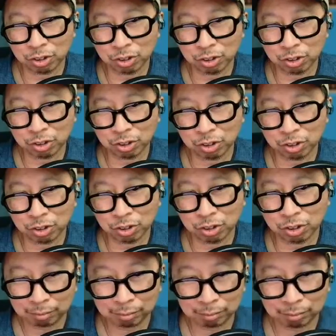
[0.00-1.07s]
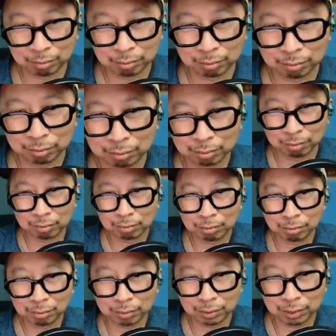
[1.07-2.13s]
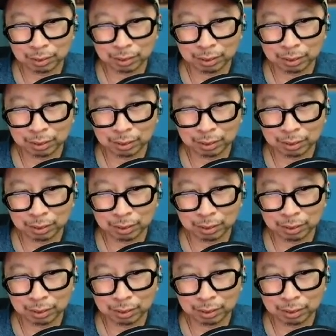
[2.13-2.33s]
Yeah, it's not good.